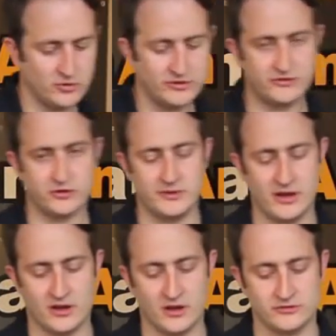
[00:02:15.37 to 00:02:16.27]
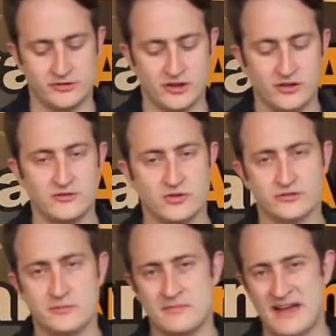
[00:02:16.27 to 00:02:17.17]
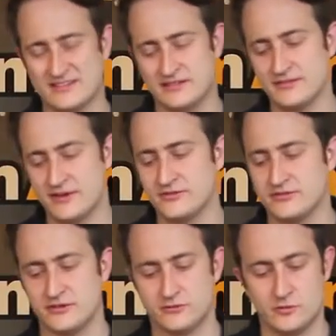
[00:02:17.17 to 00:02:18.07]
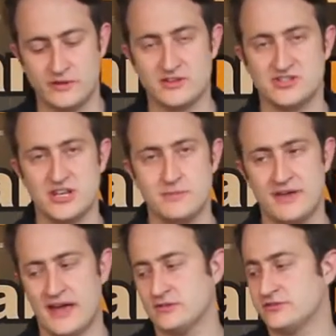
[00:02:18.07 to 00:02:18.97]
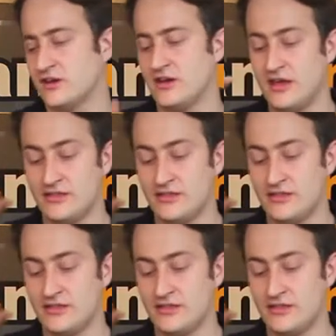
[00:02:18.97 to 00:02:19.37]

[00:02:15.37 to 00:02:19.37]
pull these two a bit closer. You've got some massive differences between the GP outer,